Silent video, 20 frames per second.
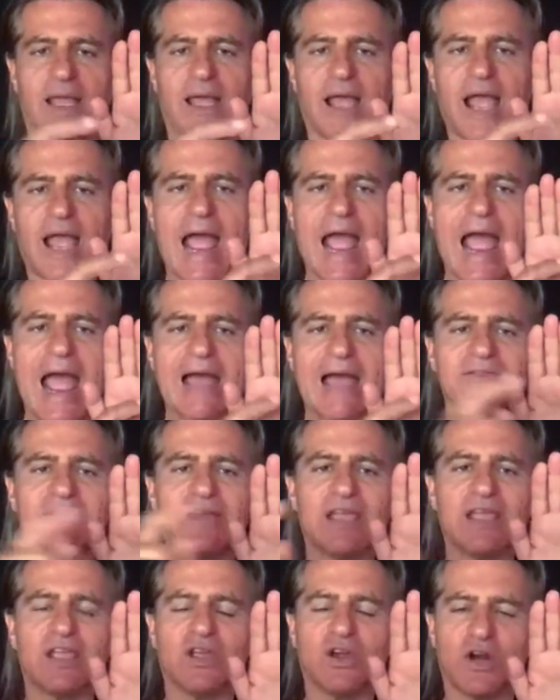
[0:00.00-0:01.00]

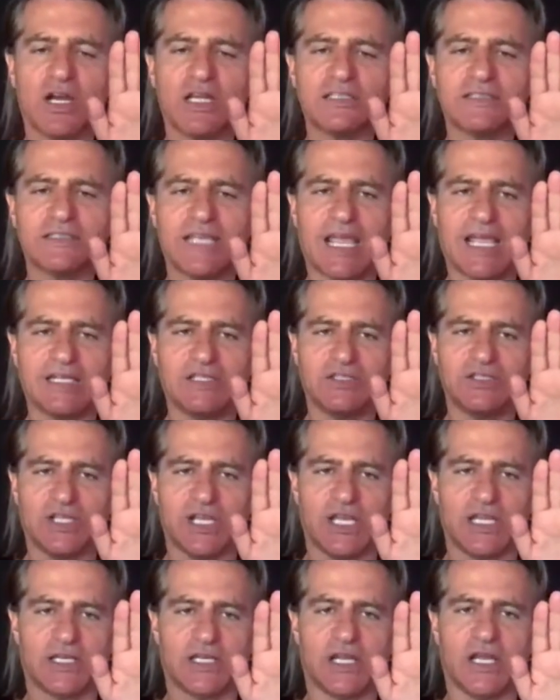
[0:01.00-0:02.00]
having your
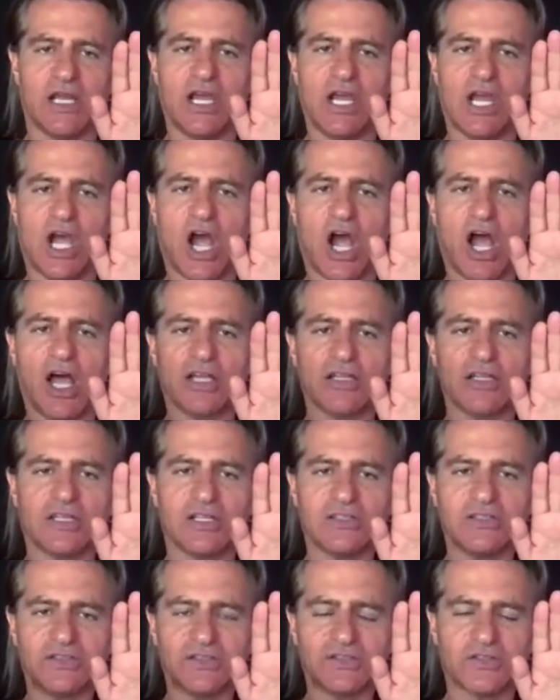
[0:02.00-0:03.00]
attention on
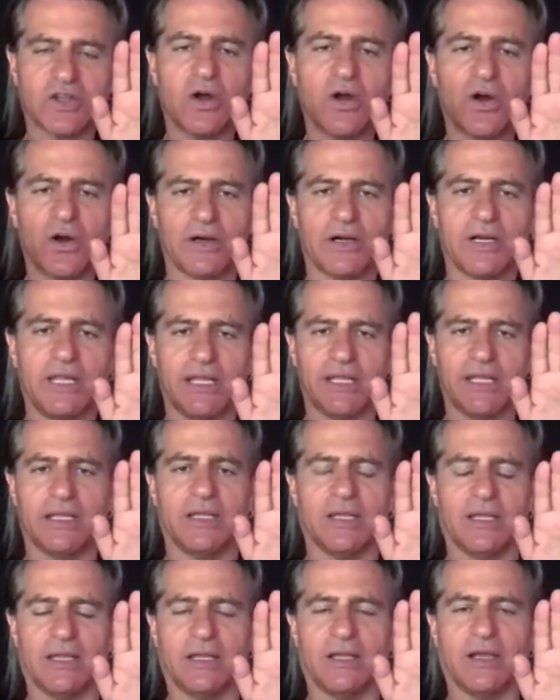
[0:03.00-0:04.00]
the story
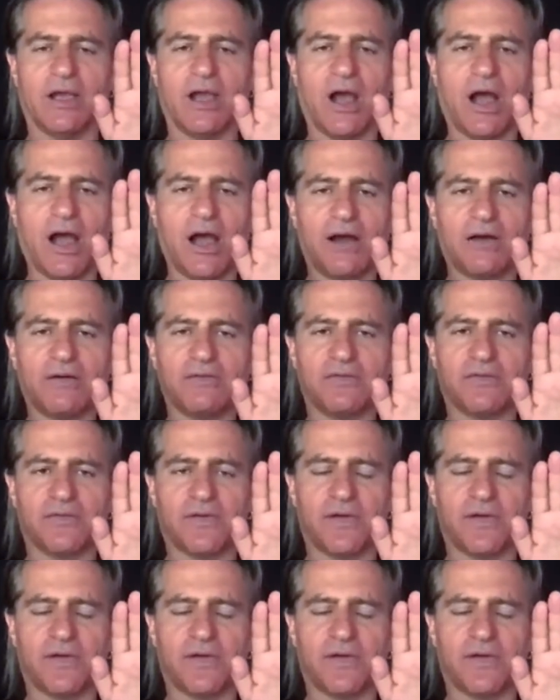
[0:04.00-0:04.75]
of